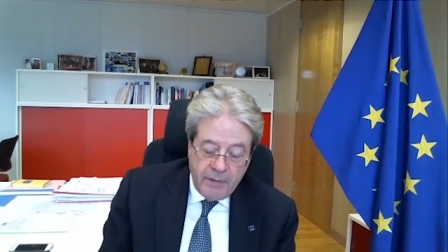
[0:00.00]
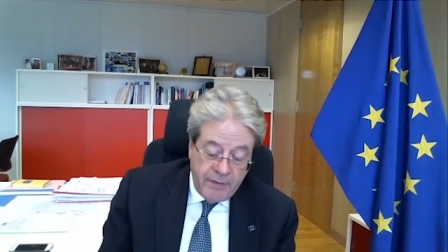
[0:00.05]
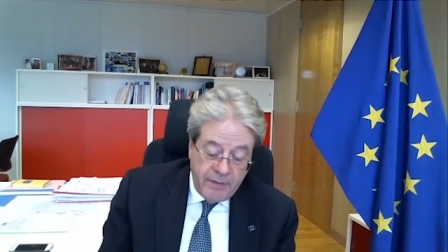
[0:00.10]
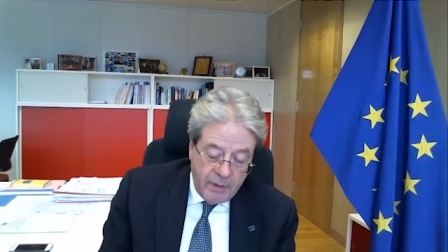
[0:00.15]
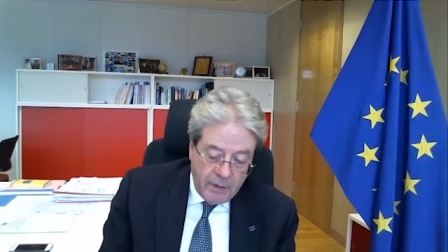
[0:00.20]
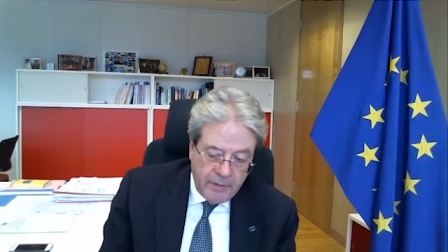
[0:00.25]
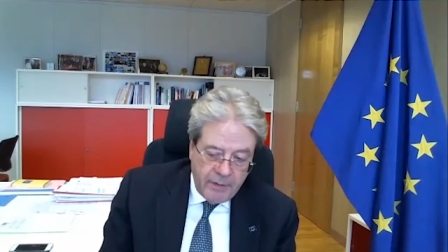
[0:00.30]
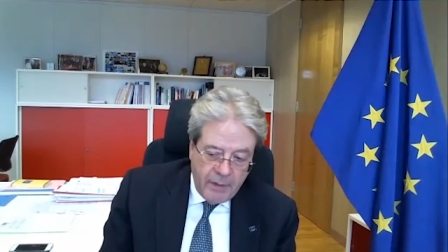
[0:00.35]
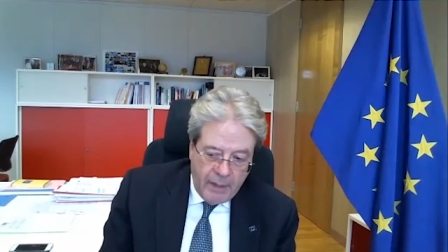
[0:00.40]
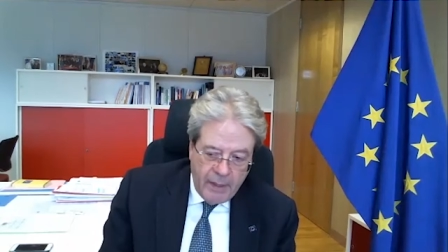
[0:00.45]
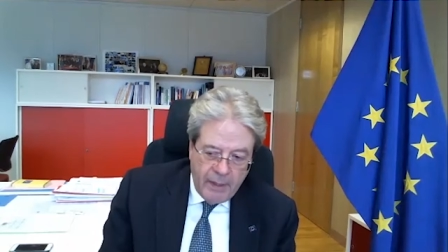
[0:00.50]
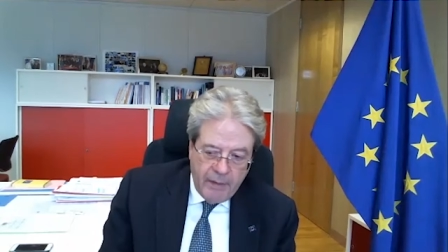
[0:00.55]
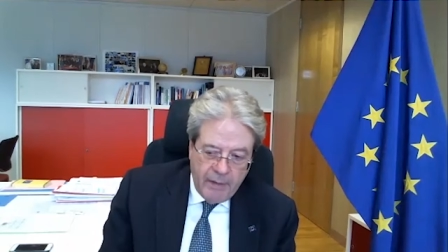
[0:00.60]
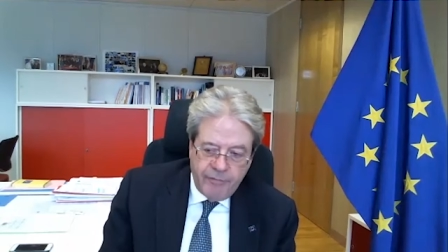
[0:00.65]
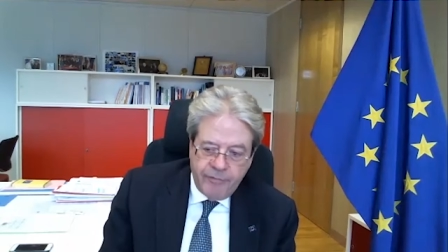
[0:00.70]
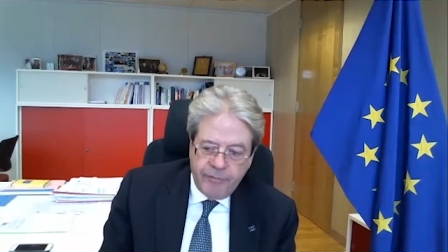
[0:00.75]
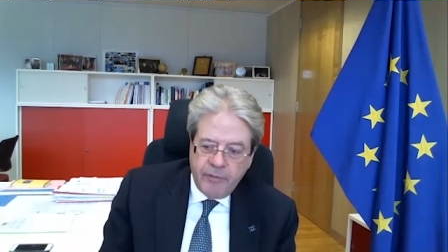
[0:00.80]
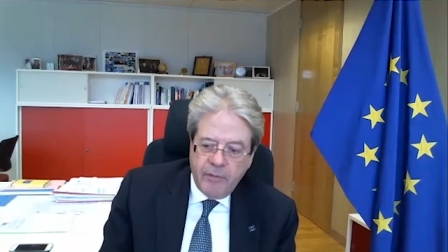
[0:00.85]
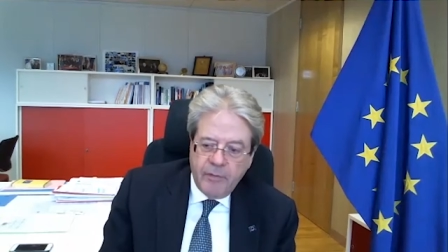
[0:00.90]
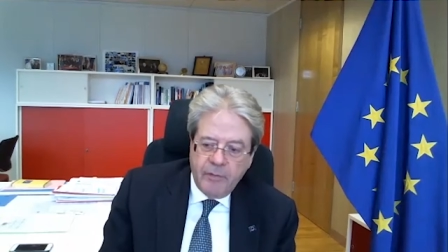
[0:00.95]
I think they
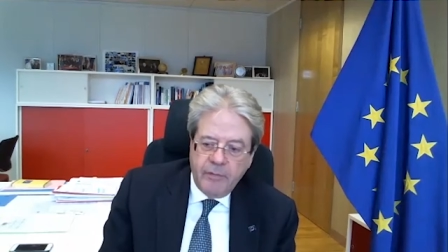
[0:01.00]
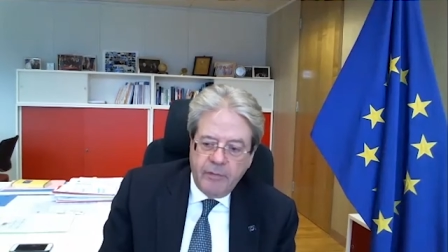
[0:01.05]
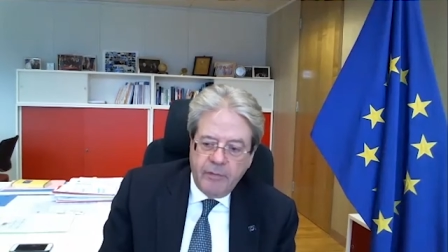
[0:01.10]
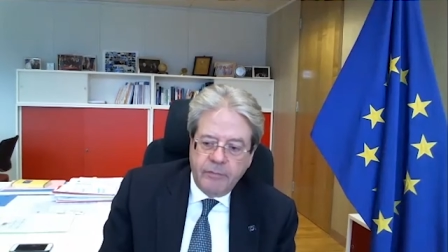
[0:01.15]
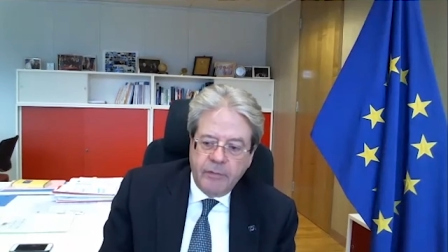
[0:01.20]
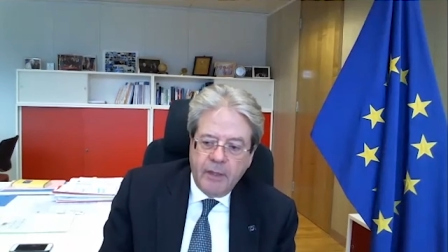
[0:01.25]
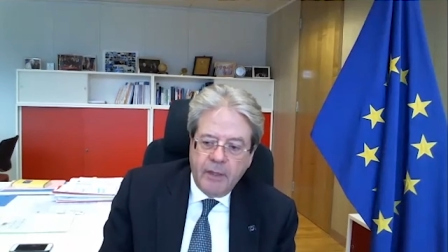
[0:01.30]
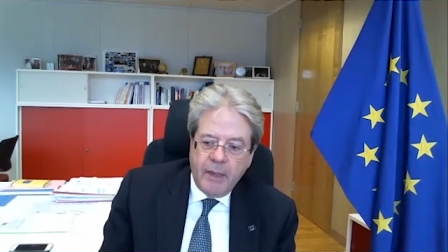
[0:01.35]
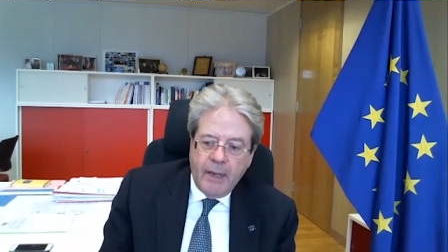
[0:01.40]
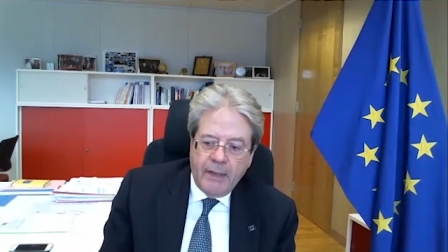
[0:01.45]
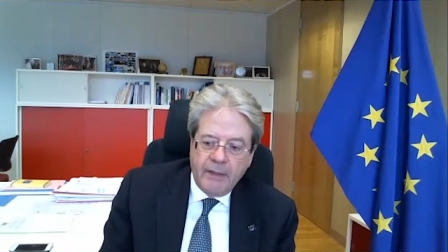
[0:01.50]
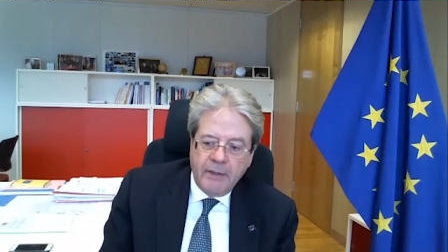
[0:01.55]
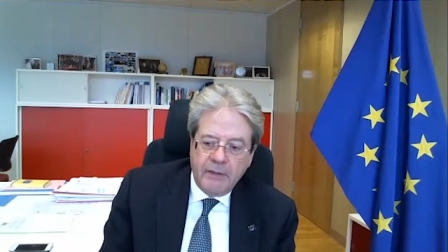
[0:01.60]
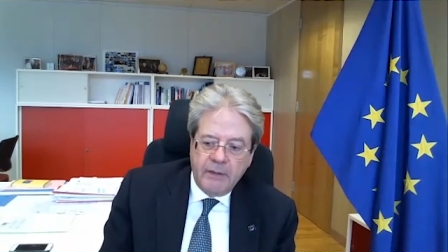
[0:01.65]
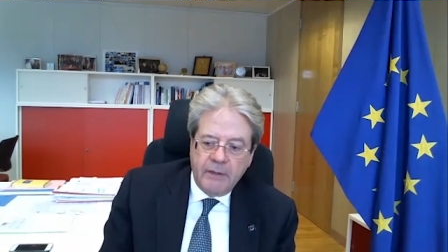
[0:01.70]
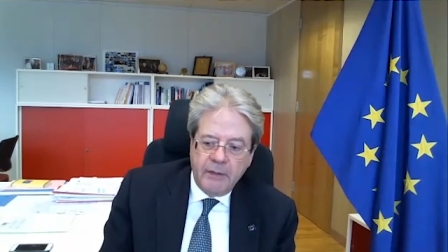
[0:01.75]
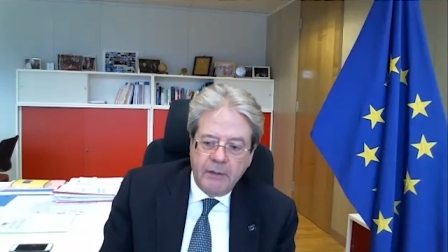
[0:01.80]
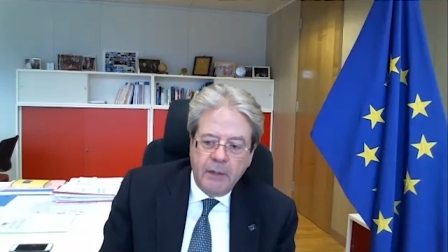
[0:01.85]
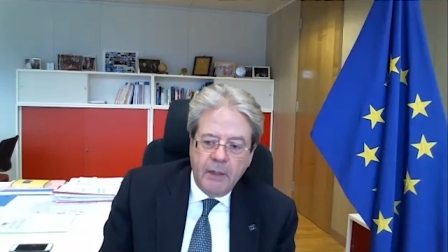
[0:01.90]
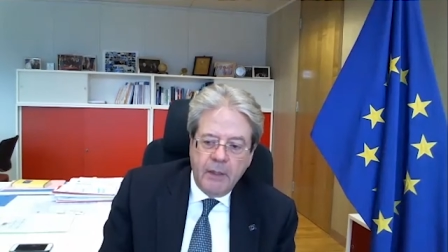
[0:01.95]
have
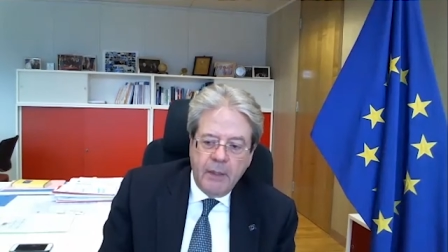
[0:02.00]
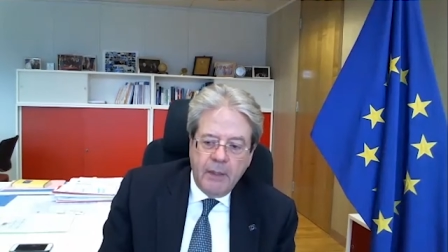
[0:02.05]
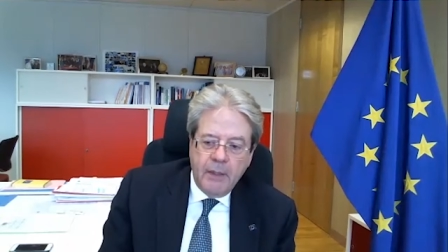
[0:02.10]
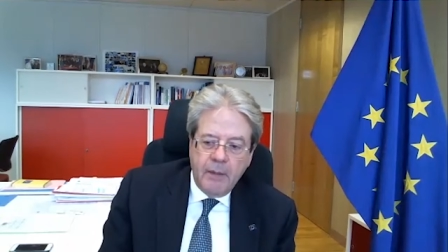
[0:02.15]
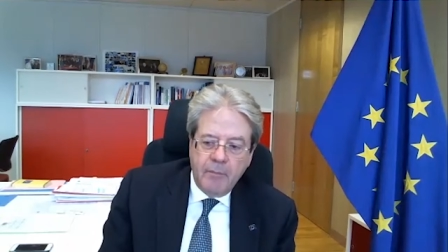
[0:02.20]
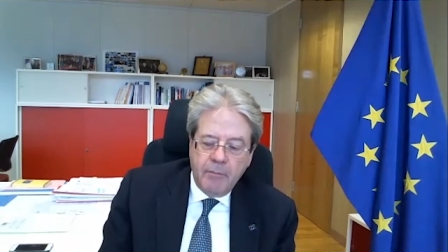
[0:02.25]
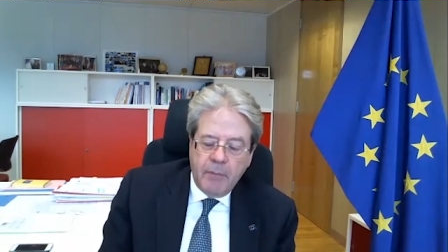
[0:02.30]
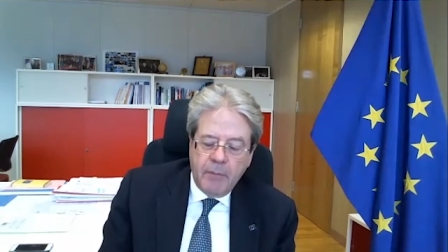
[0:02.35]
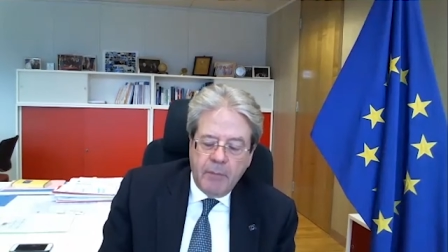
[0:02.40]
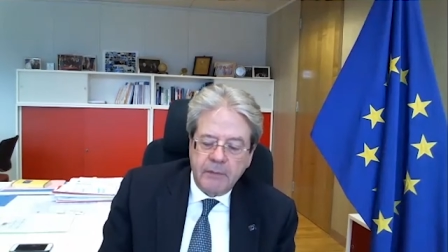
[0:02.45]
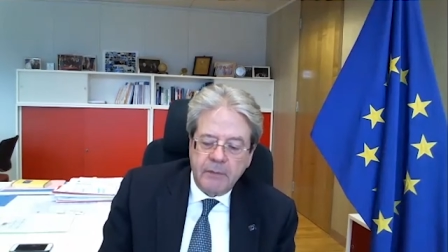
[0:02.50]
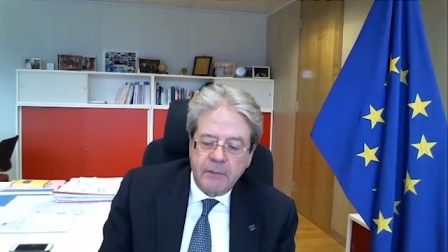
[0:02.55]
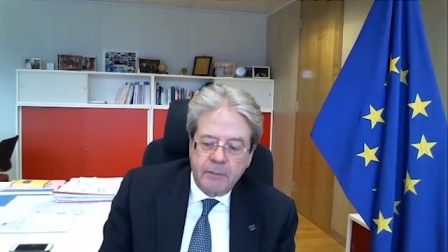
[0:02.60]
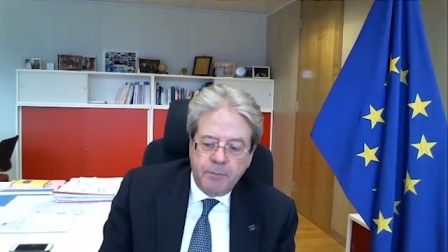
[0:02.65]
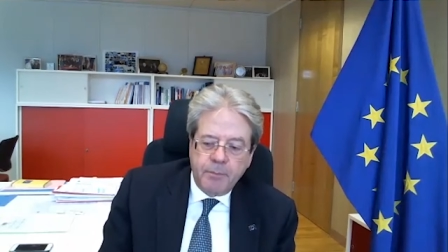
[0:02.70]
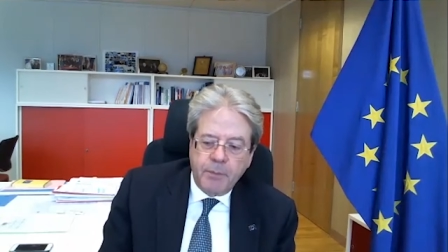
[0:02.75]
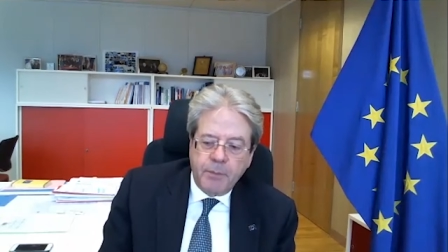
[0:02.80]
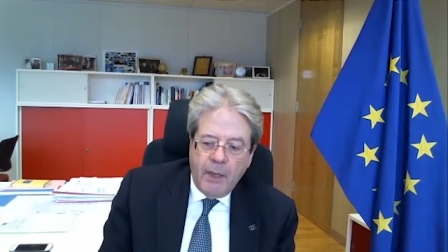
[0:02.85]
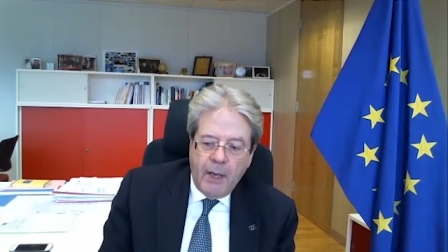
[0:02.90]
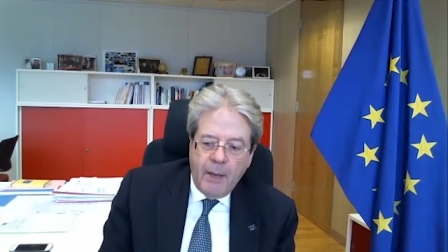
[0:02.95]
clarity, but
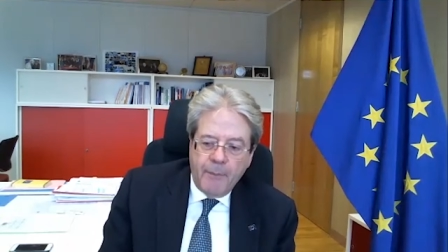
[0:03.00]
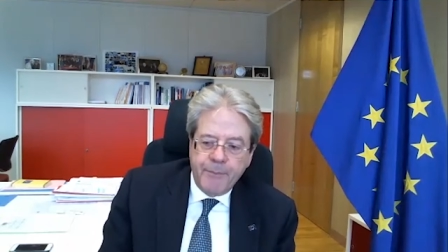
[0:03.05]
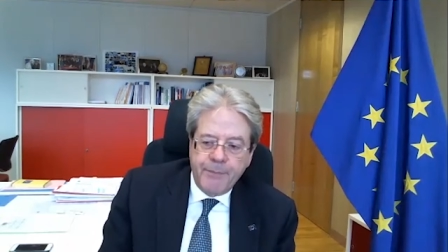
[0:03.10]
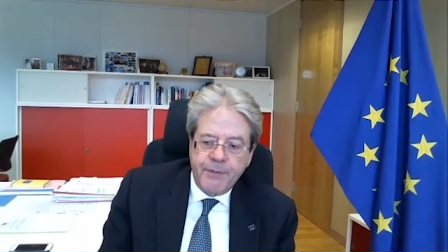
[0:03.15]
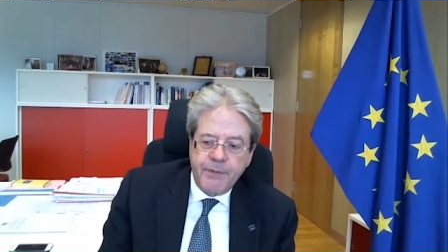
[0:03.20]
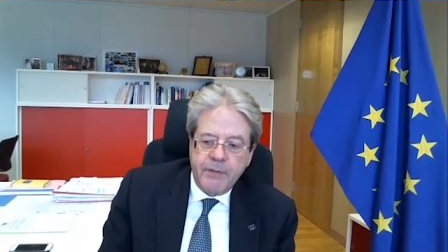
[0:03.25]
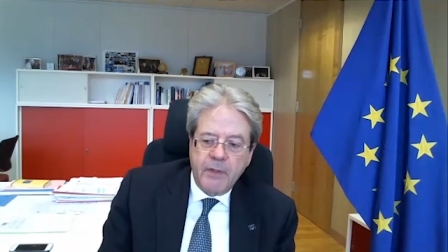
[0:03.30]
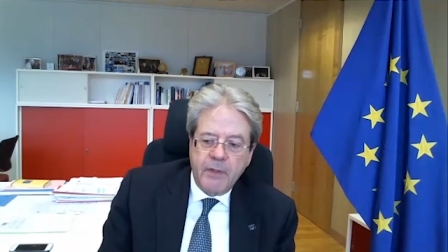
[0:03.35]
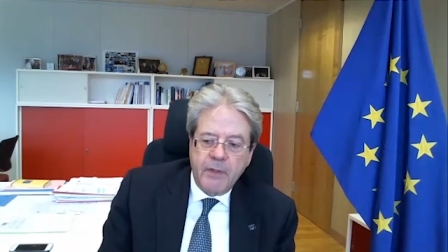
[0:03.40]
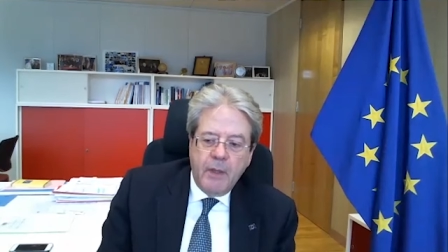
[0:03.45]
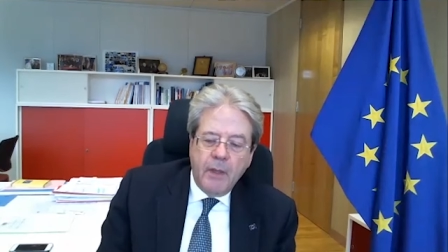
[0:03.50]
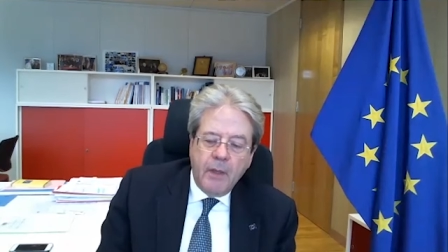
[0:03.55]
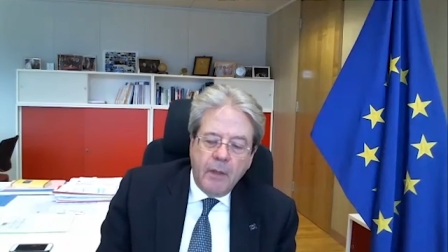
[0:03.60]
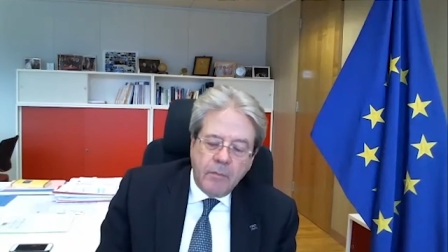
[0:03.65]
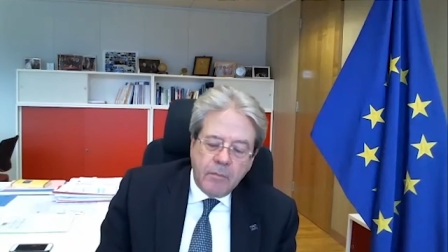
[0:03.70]
perhaps